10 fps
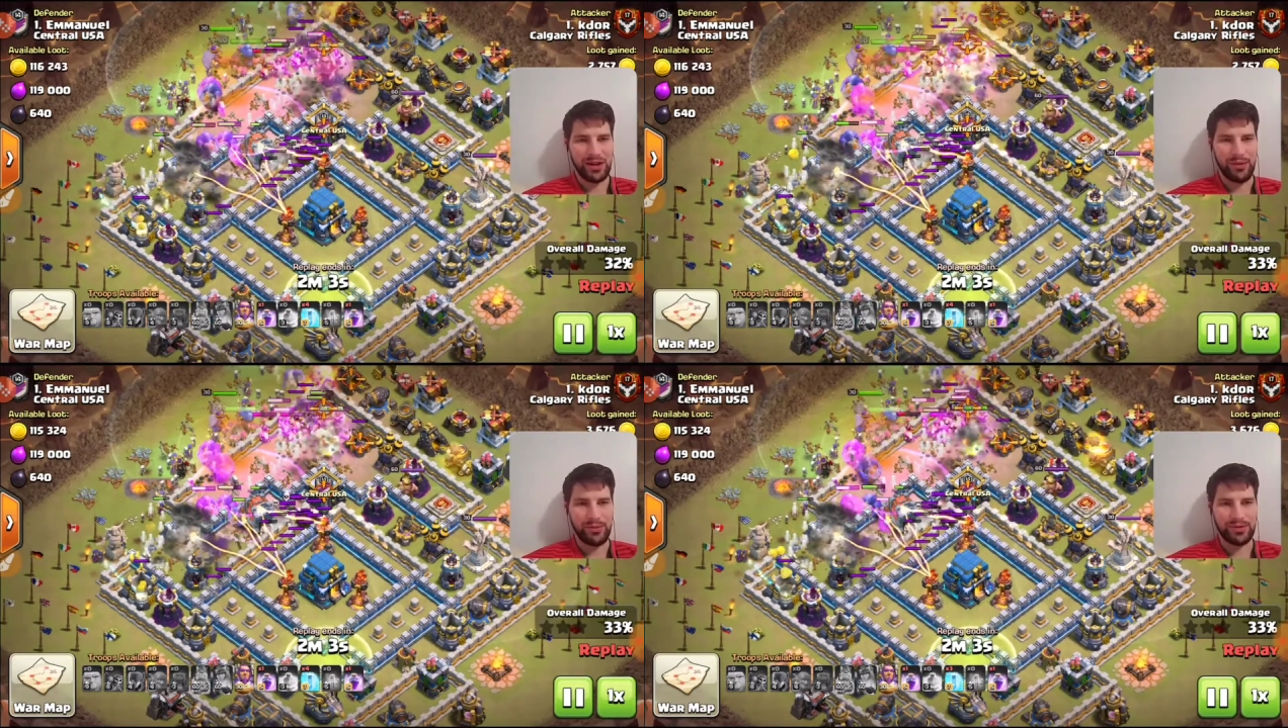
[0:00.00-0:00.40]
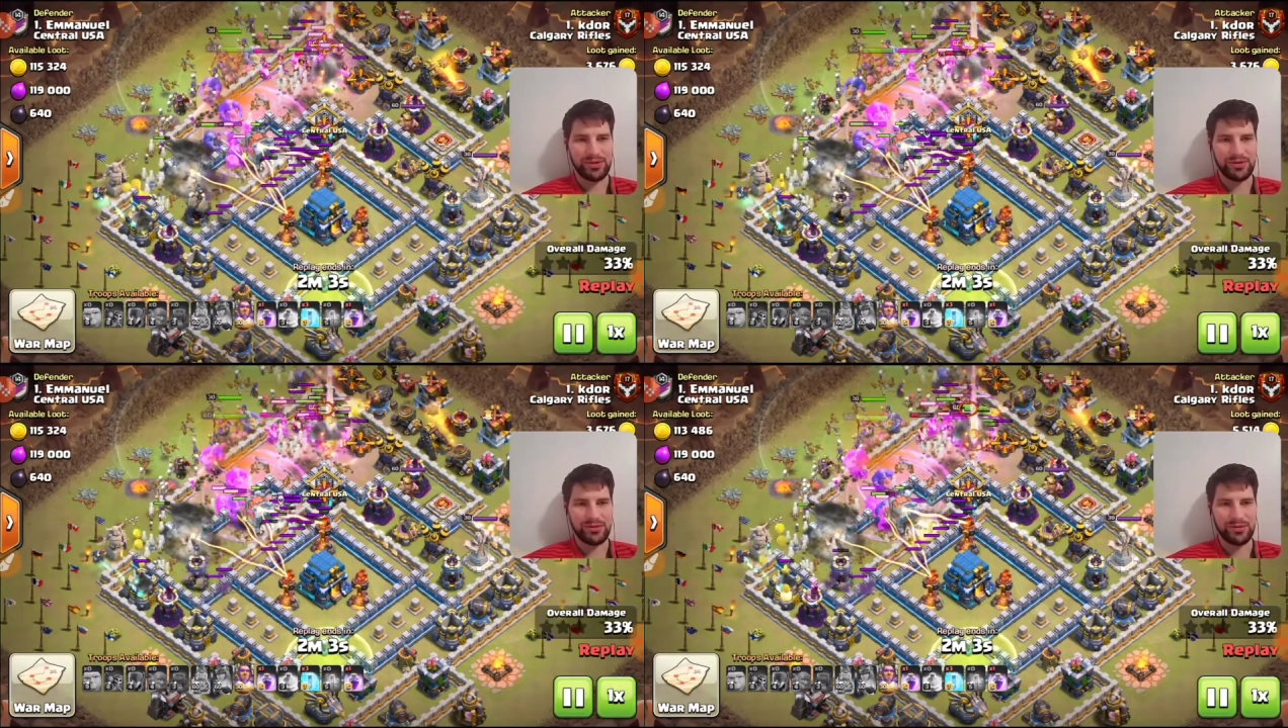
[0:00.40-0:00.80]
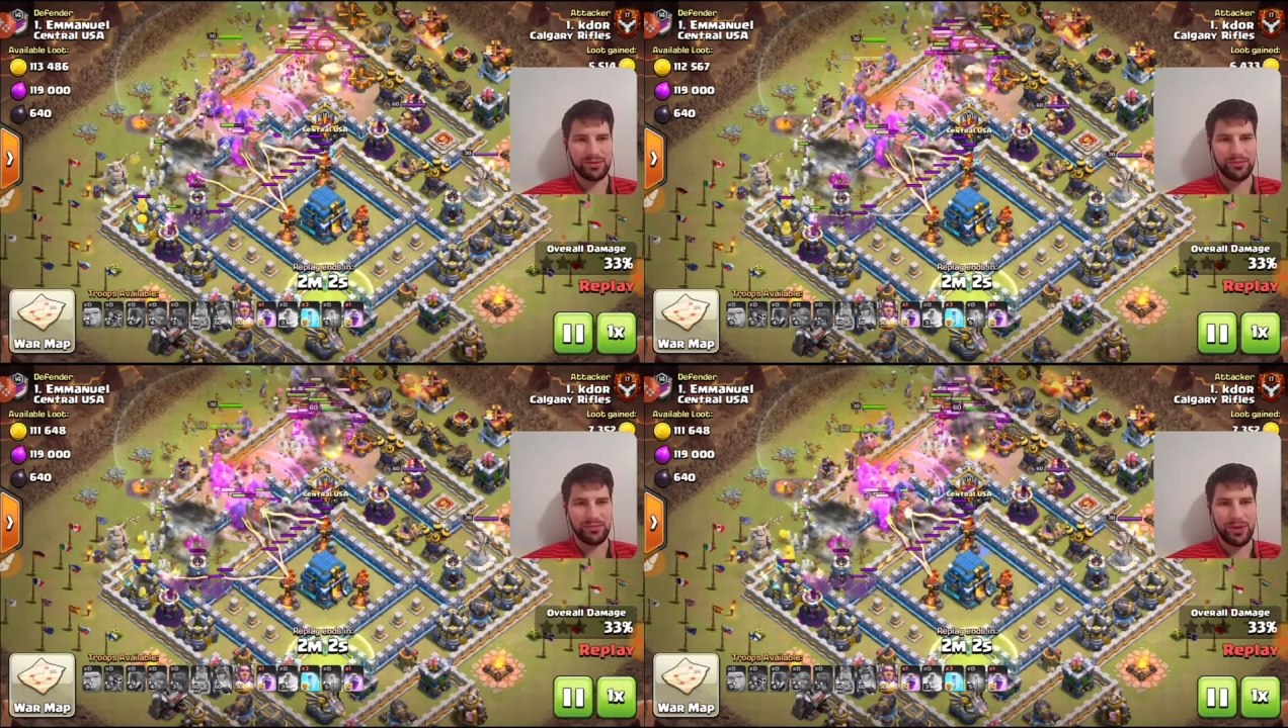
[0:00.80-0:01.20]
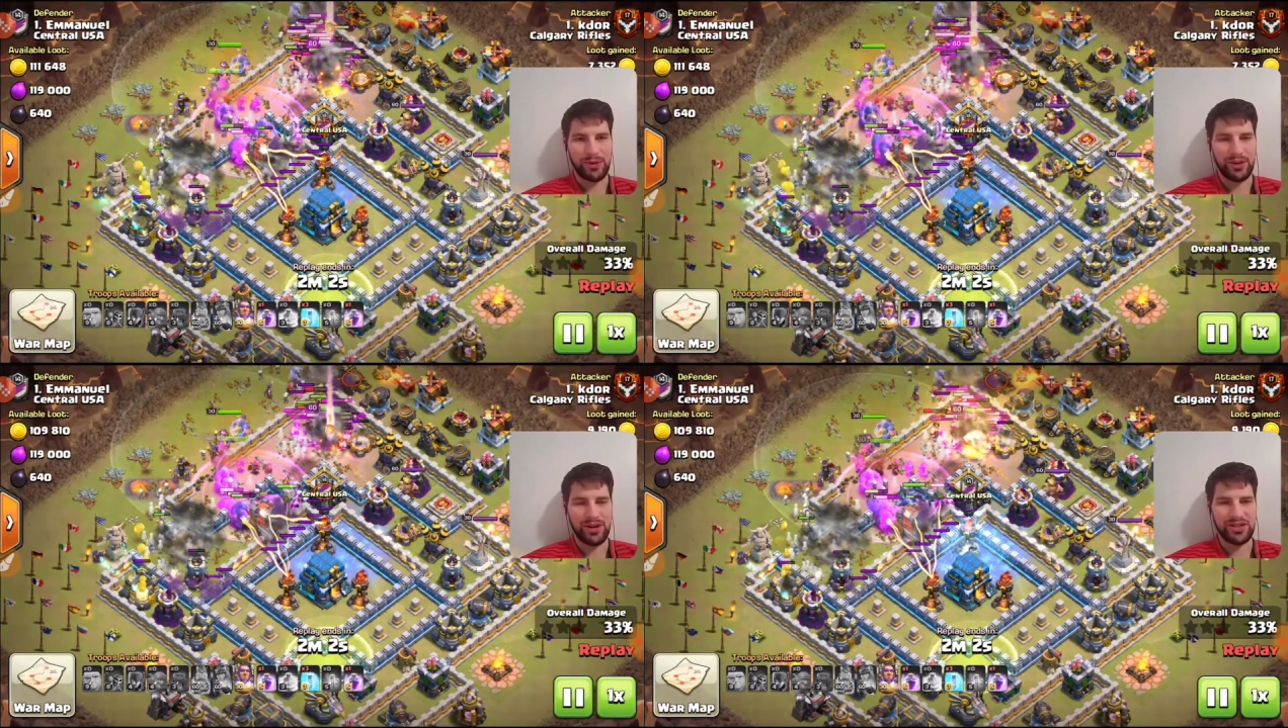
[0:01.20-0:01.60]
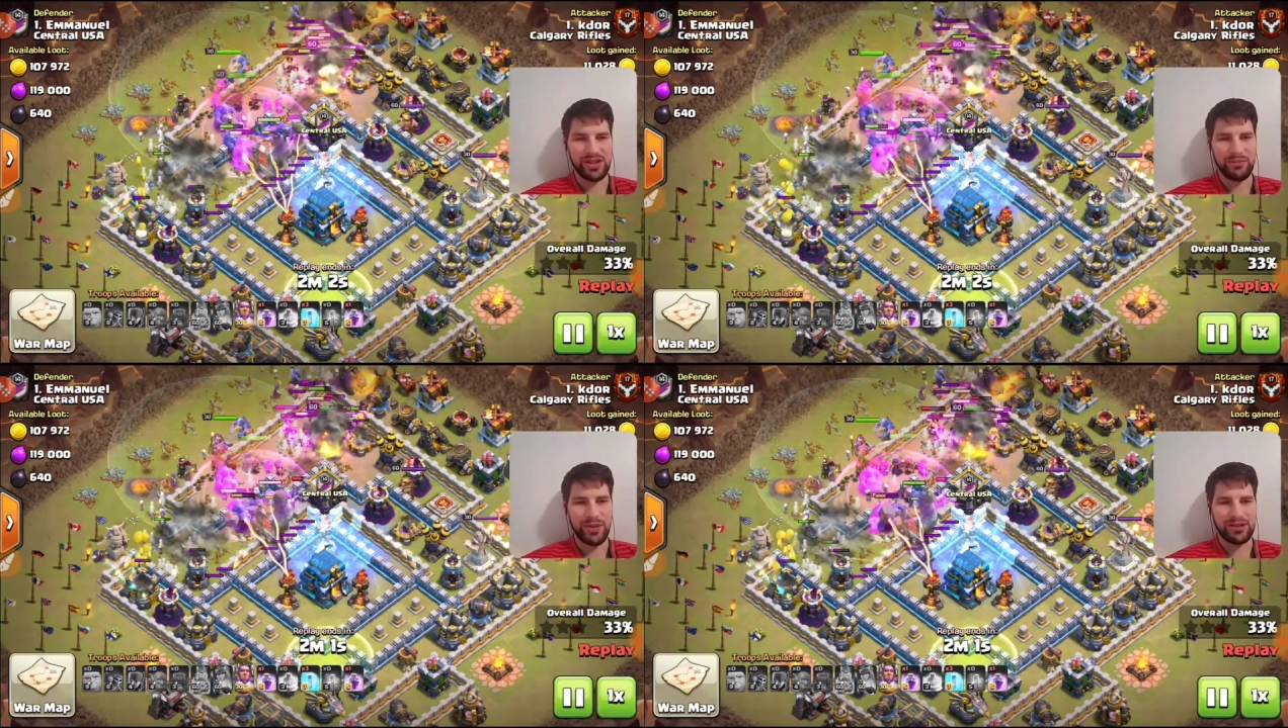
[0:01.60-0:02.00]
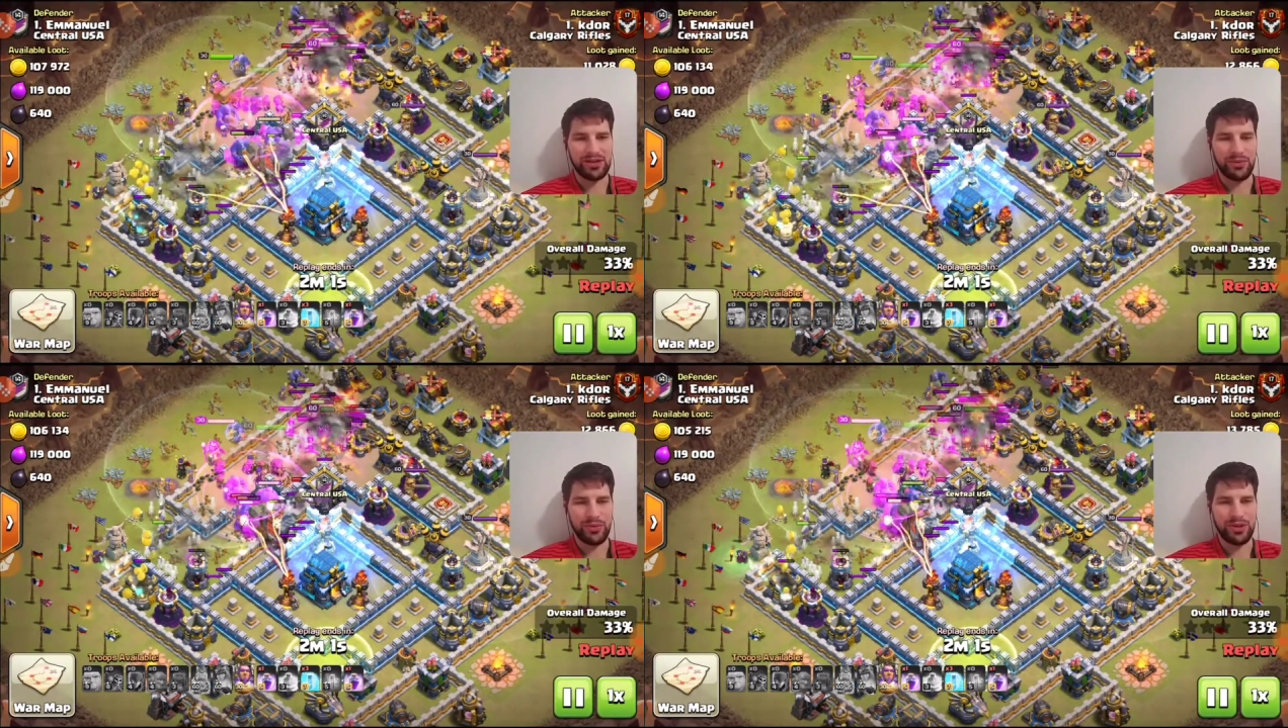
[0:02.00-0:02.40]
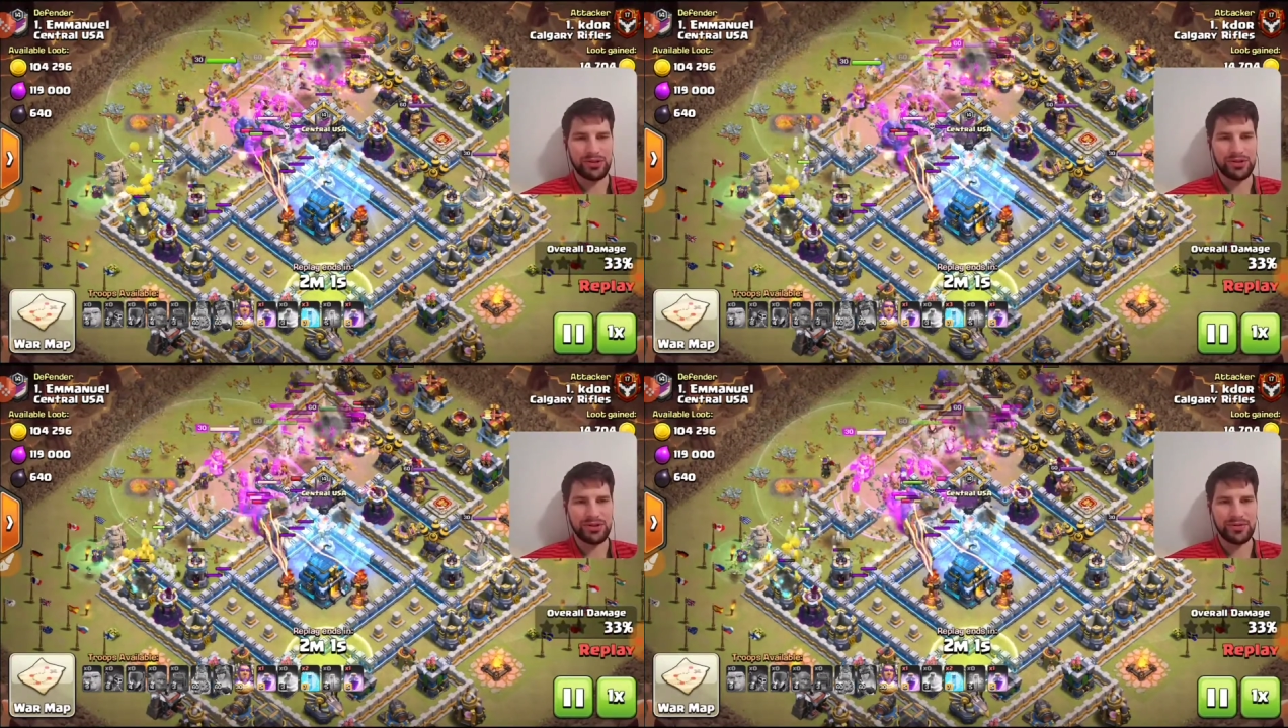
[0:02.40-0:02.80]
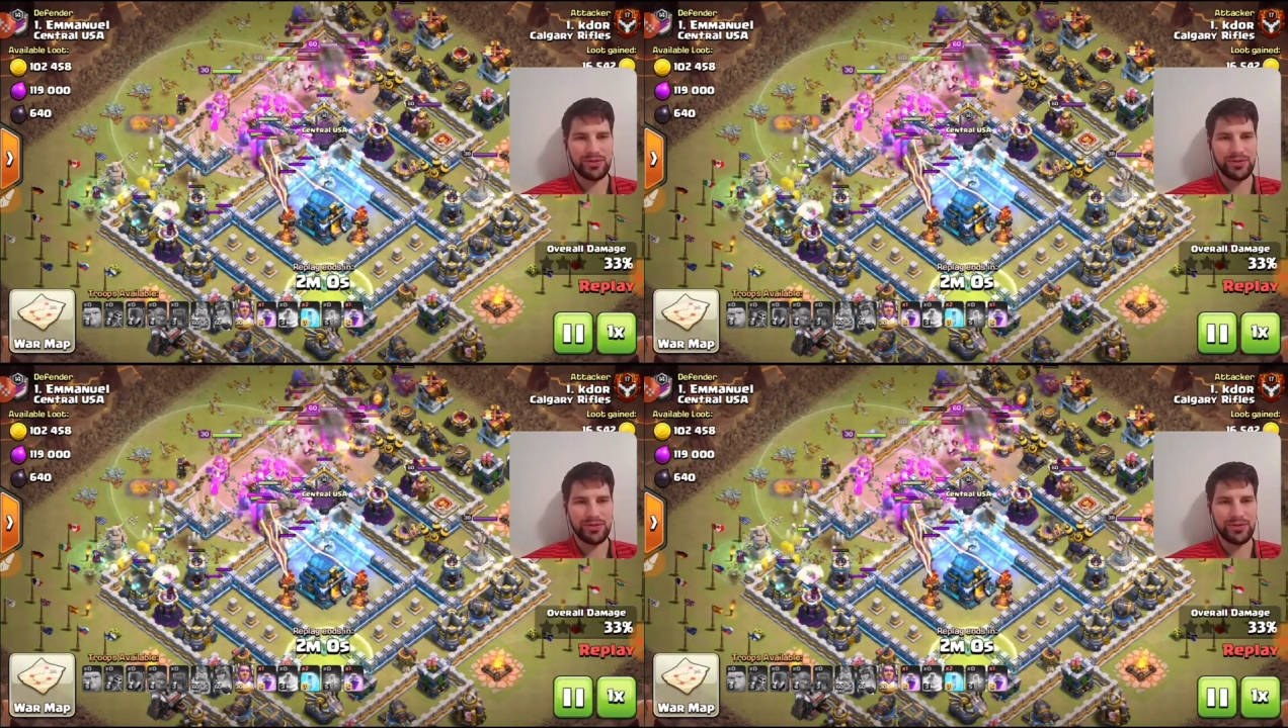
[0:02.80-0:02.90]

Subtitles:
almost, well, probably does have maxed out walls,